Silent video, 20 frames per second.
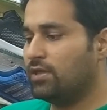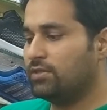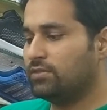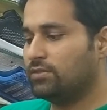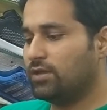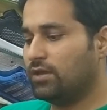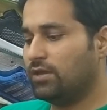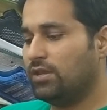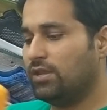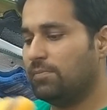
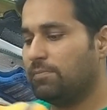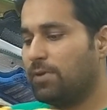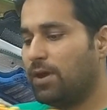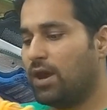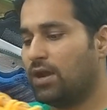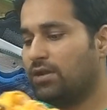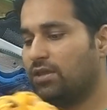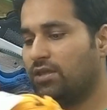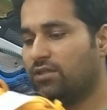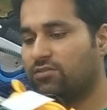the heel
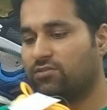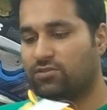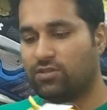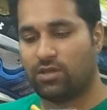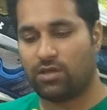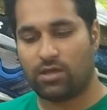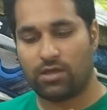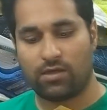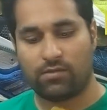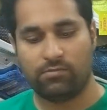part is
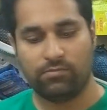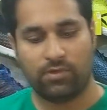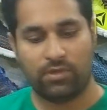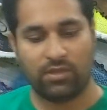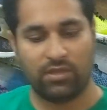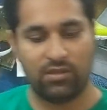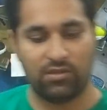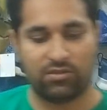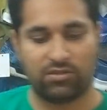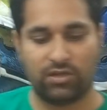
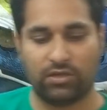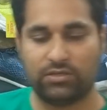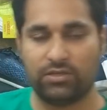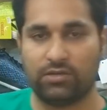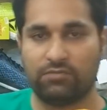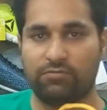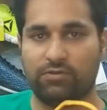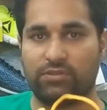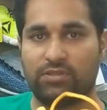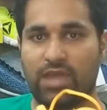
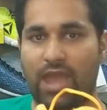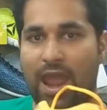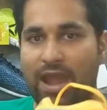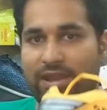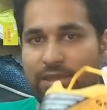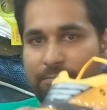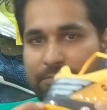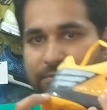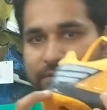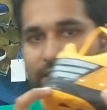inserted with
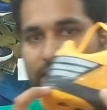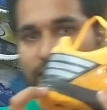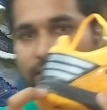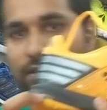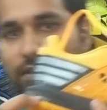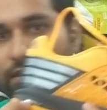Adiprene,